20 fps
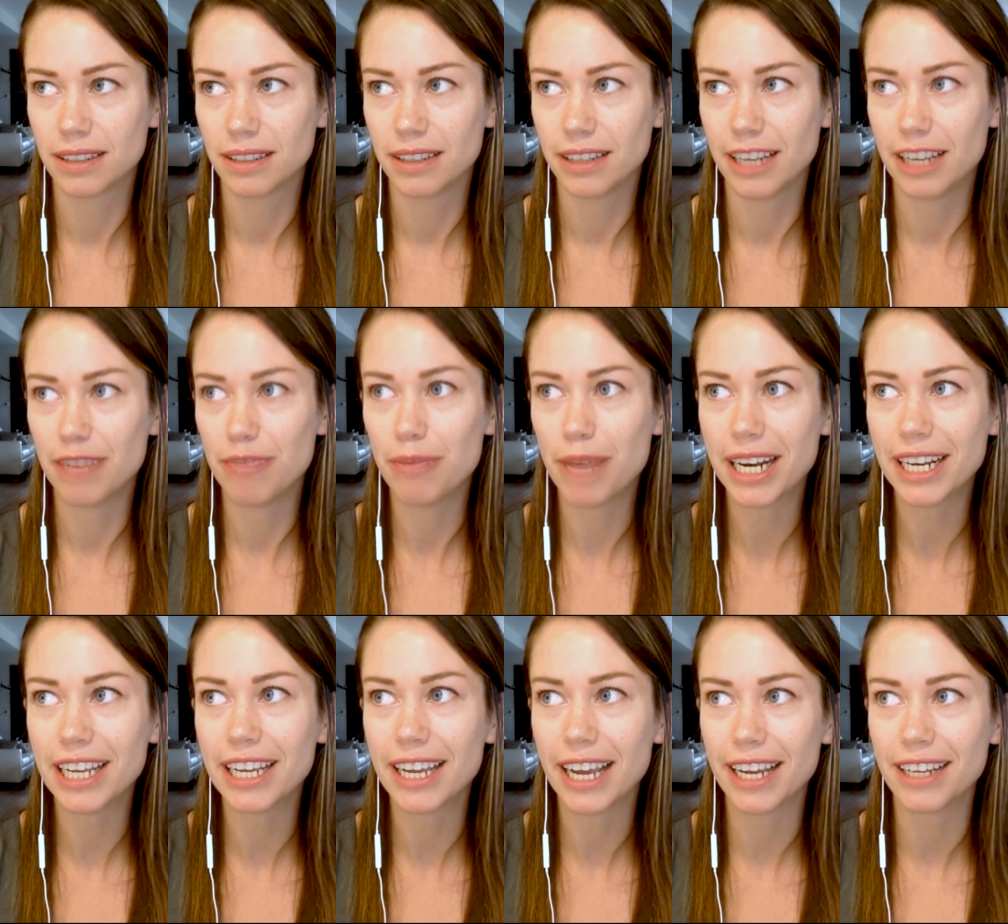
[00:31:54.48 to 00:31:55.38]
in
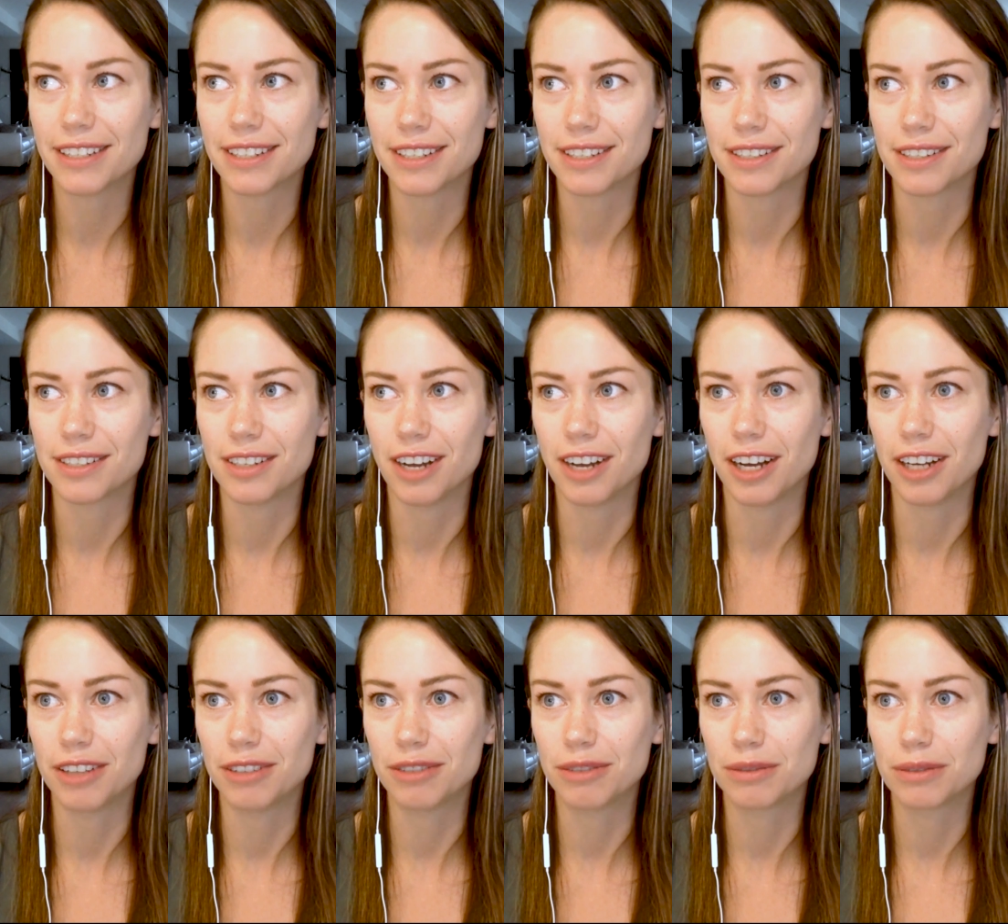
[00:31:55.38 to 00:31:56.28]
many cases not
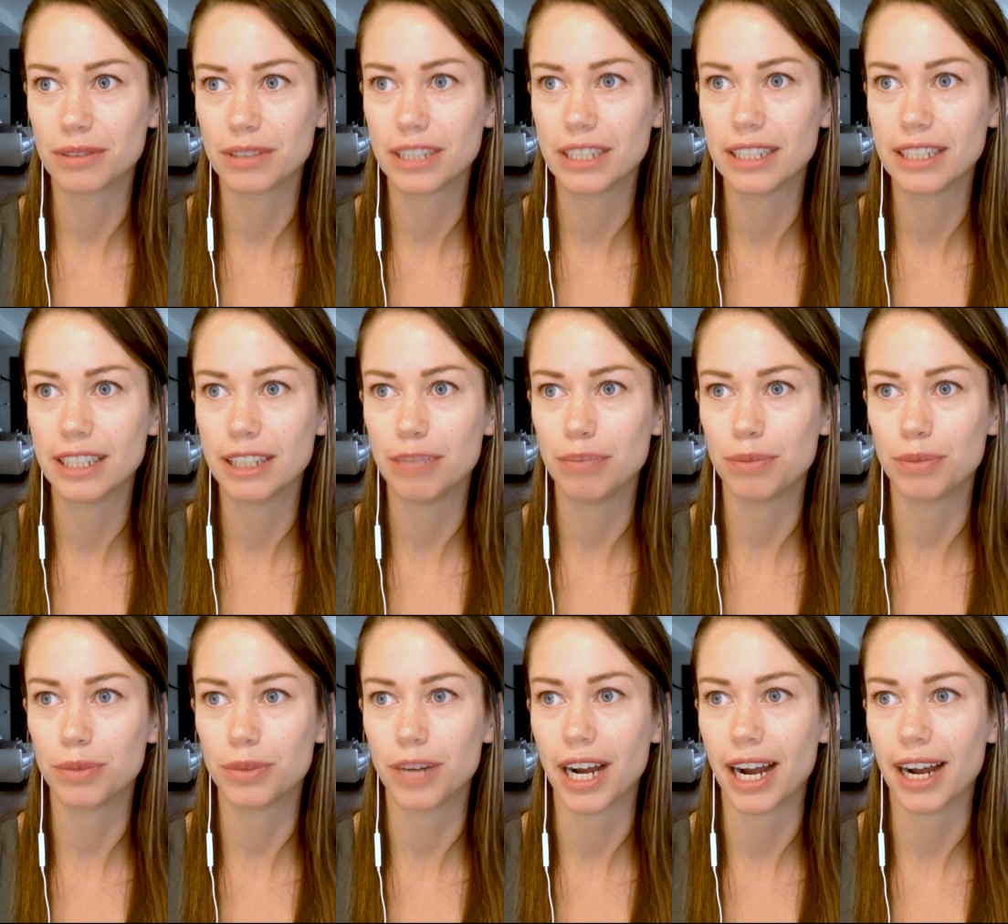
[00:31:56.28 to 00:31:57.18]
really
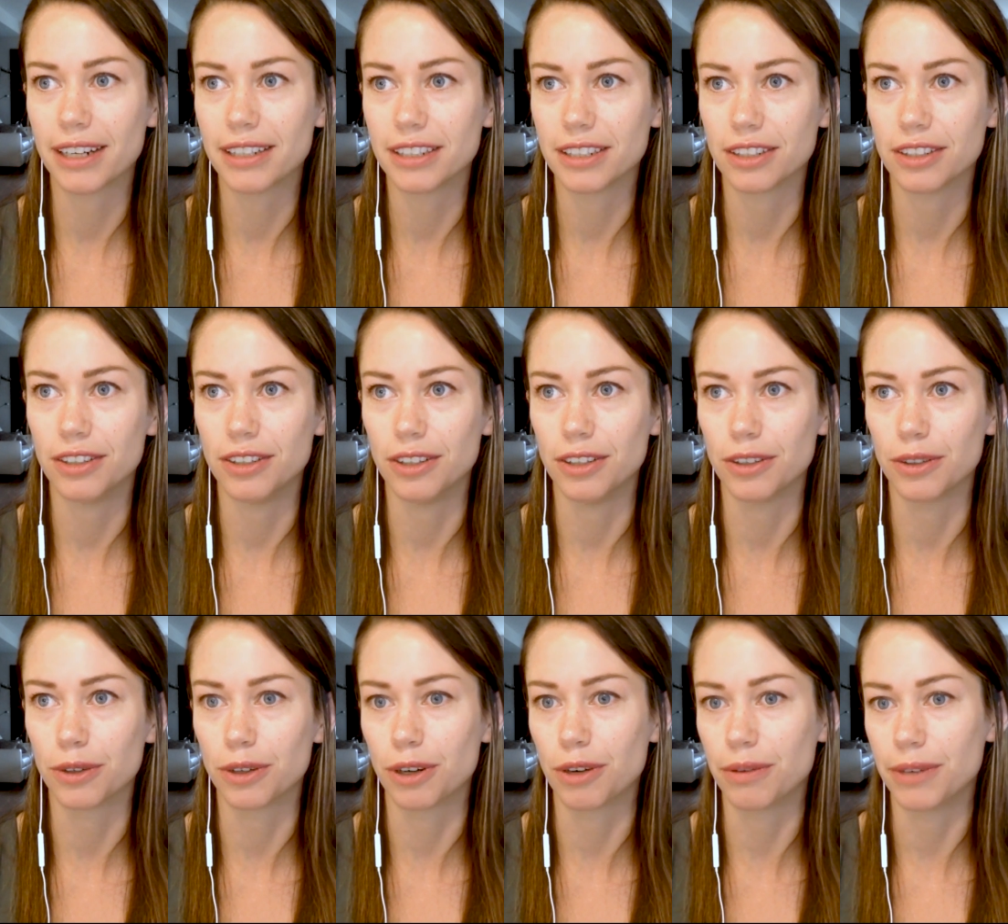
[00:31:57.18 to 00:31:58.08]
practical
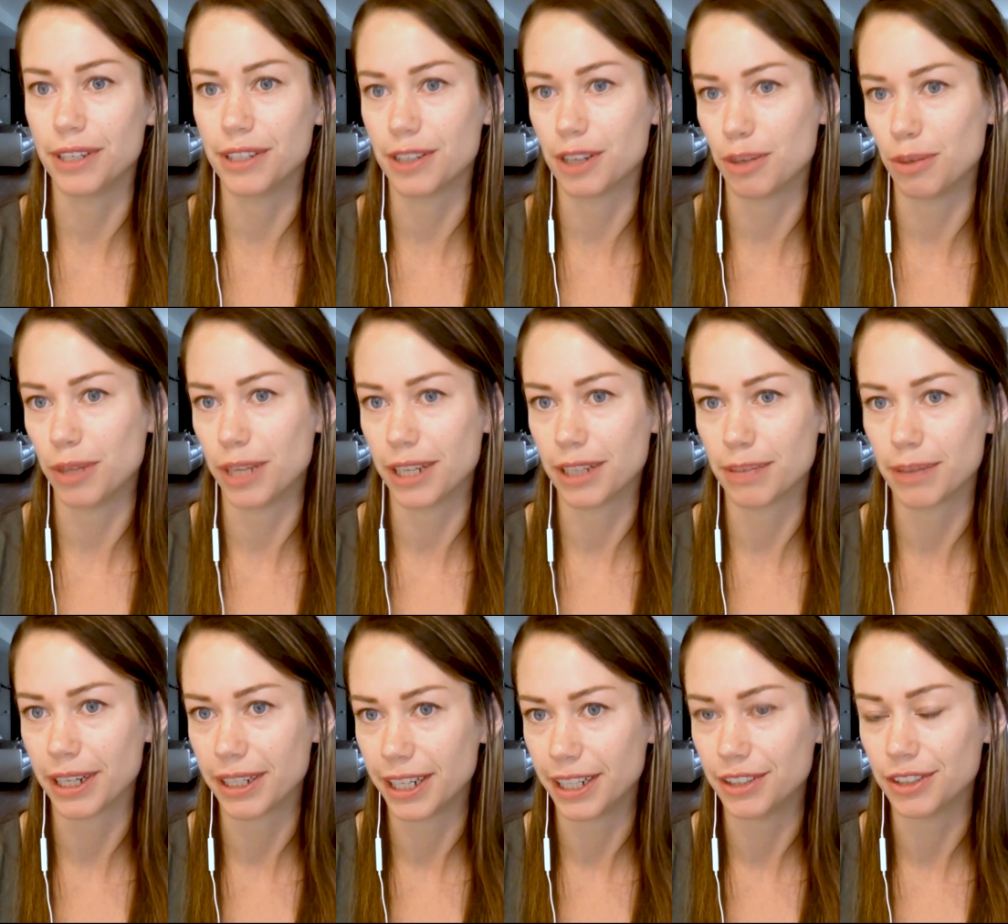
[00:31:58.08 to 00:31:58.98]
or a reasonable
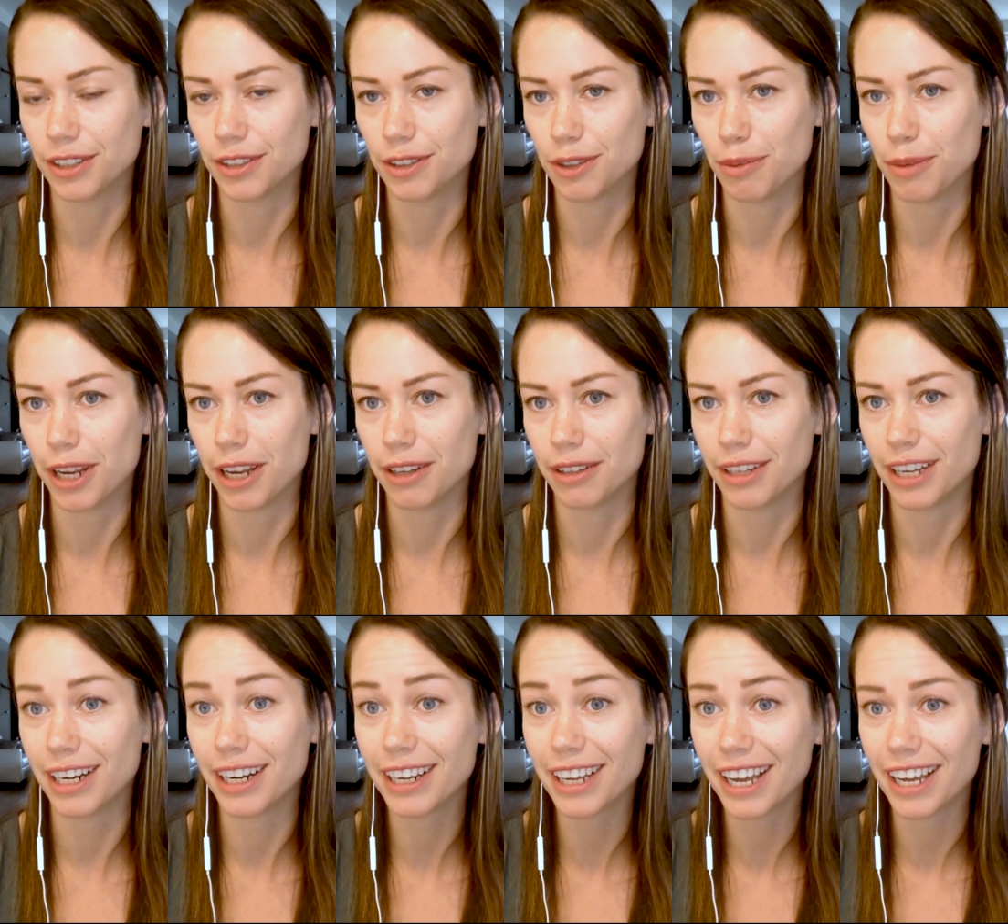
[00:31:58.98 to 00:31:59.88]
expectation to me.
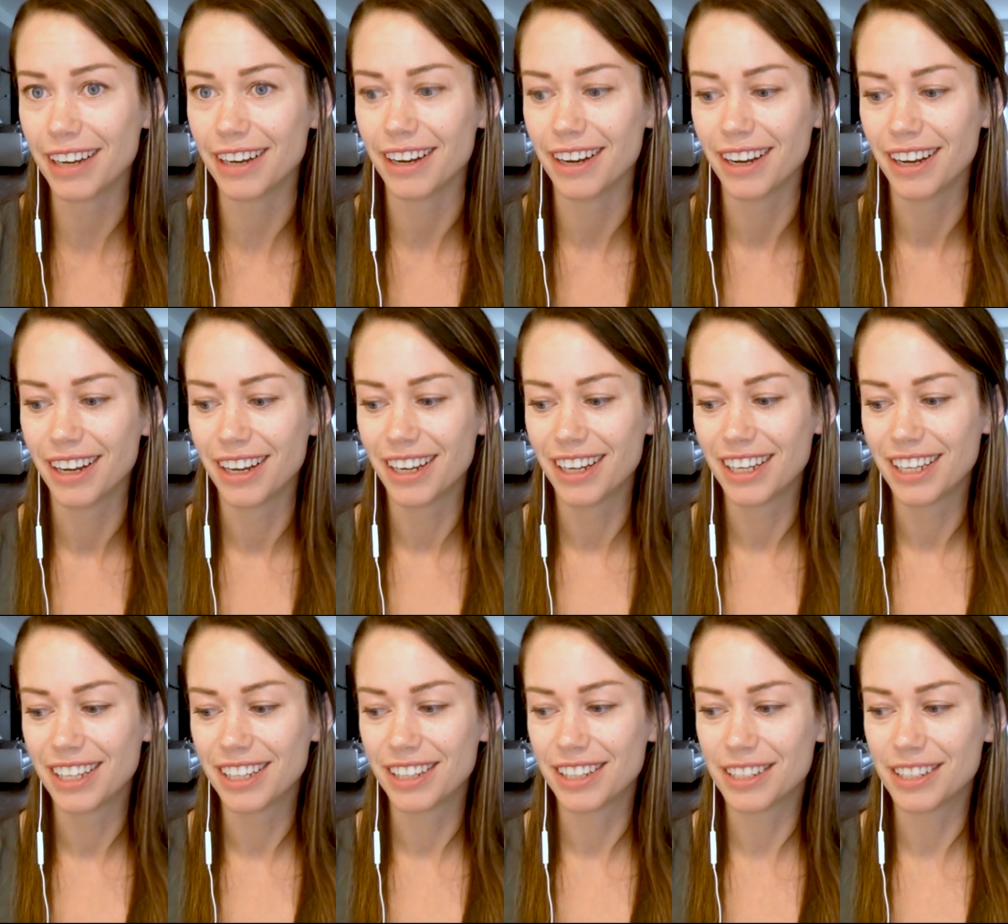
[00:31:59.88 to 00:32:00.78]
And again,
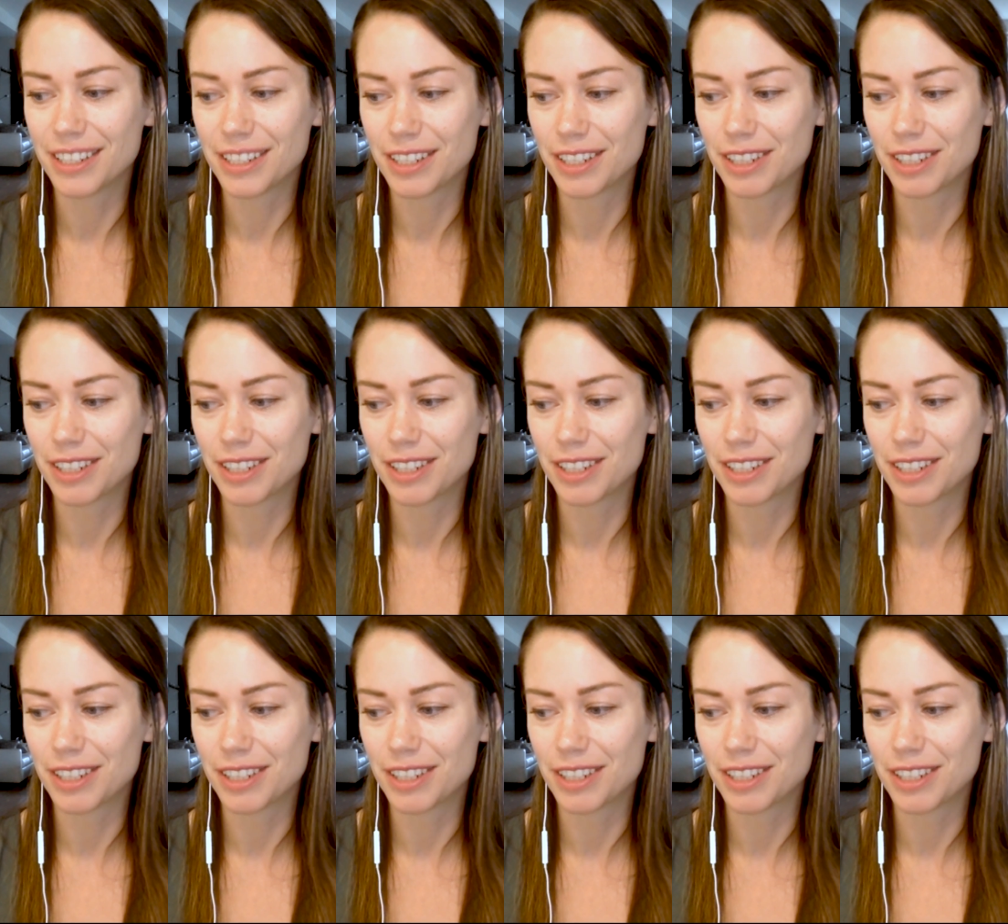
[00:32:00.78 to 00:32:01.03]
this is a